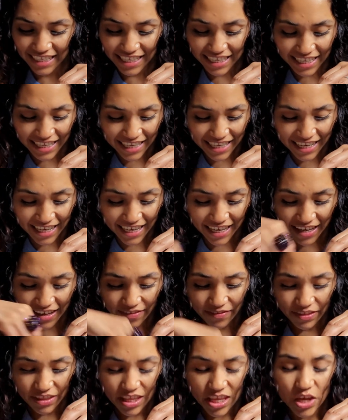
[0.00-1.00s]
Okay,
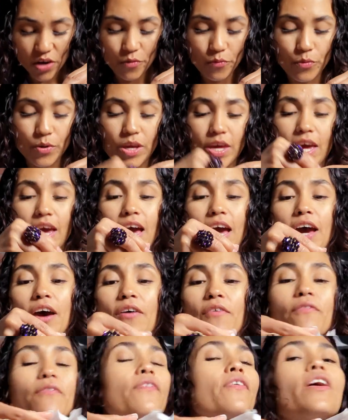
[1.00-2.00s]
we
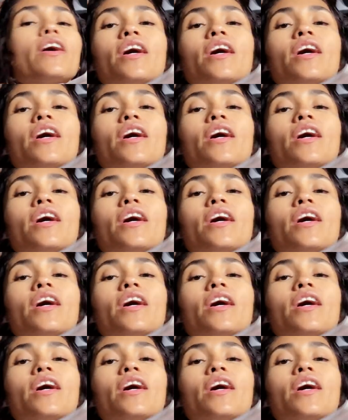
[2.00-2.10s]
have